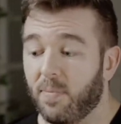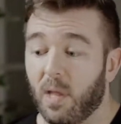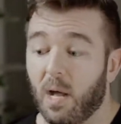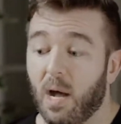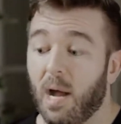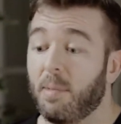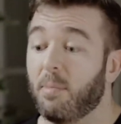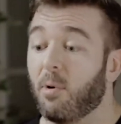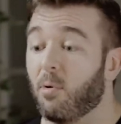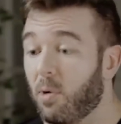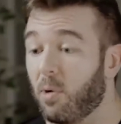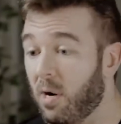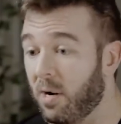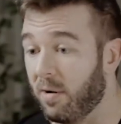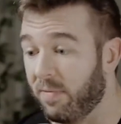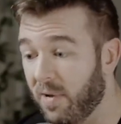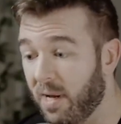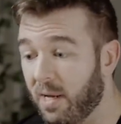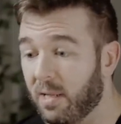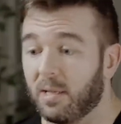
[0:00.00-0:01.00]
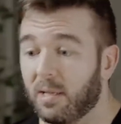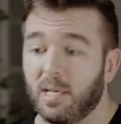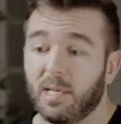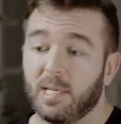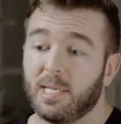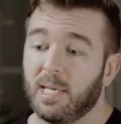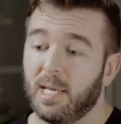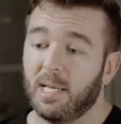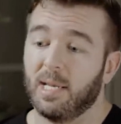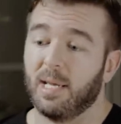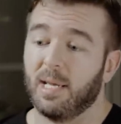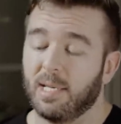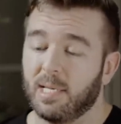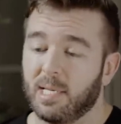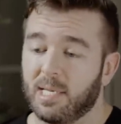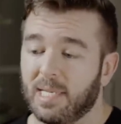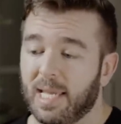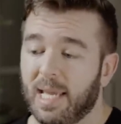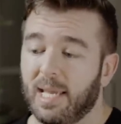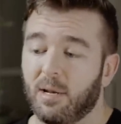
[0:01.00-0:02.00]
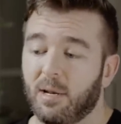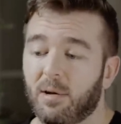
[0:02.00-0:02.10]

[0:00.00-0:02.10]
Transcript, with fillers: I'm aware of, at least in a state